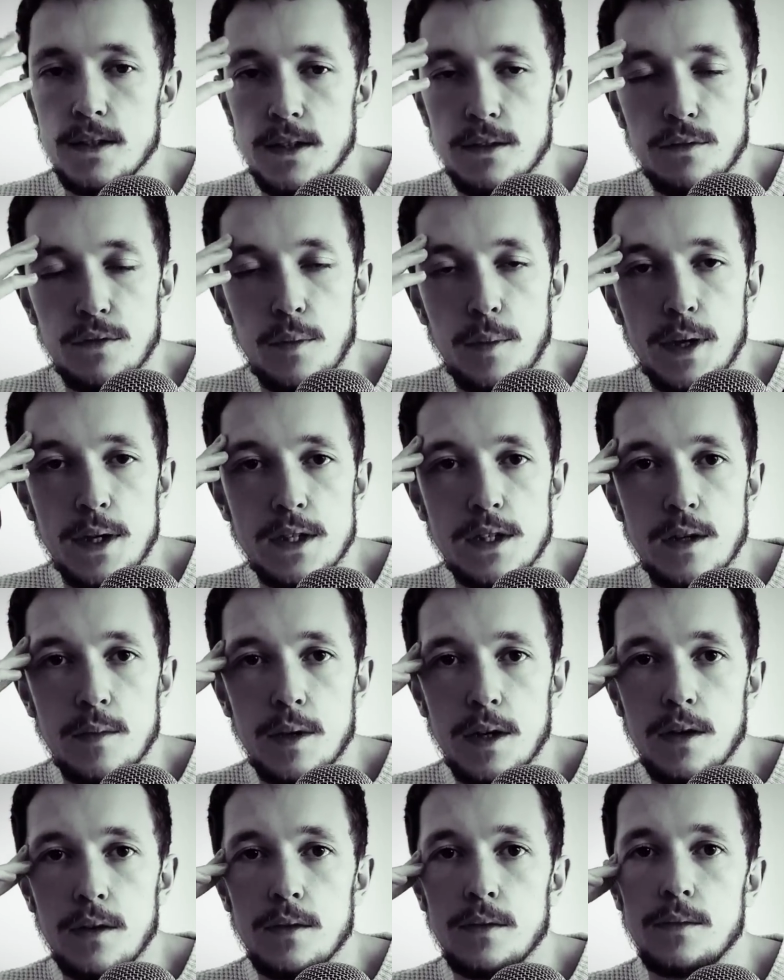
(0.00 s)
to information
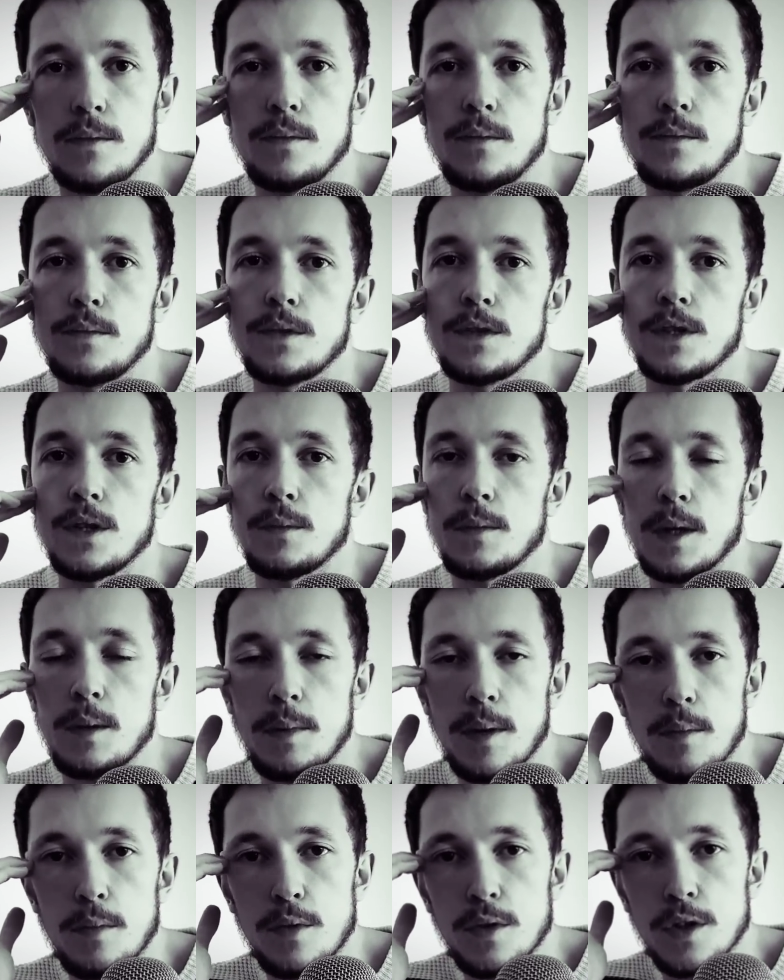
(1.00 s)
about so many
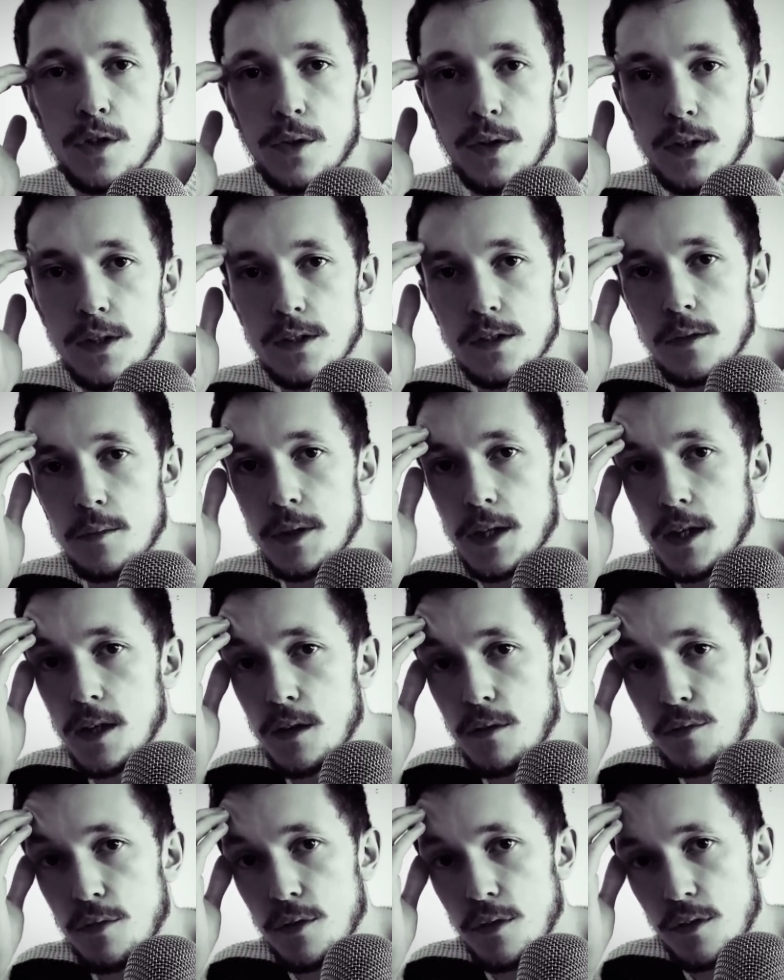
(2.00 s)
people doing so many
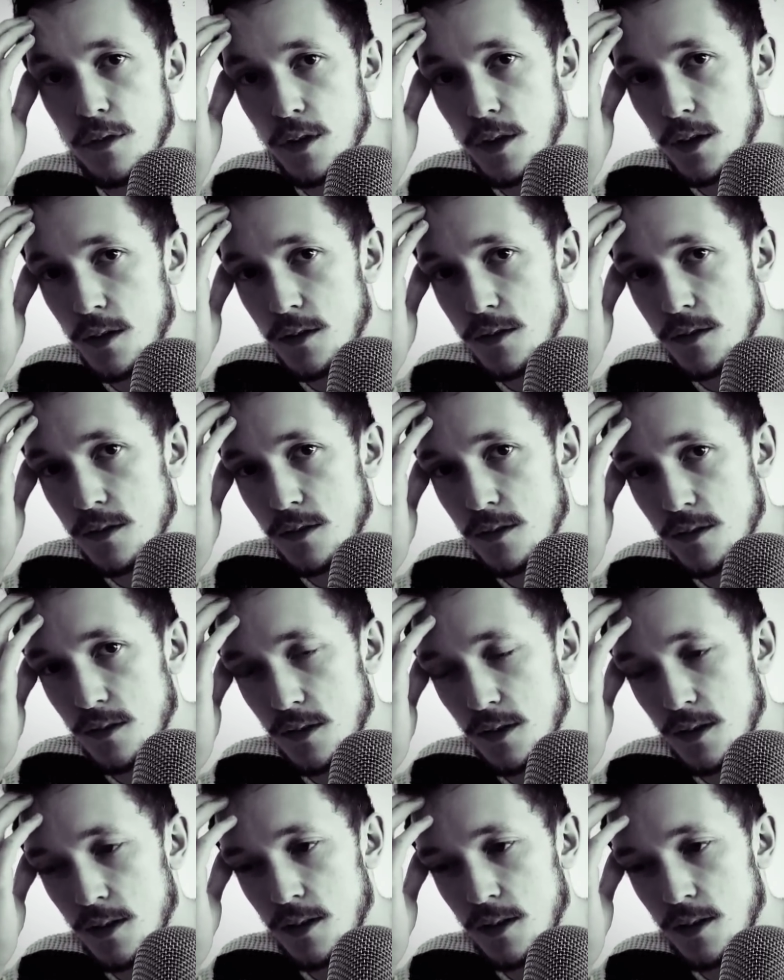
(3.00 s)
different things and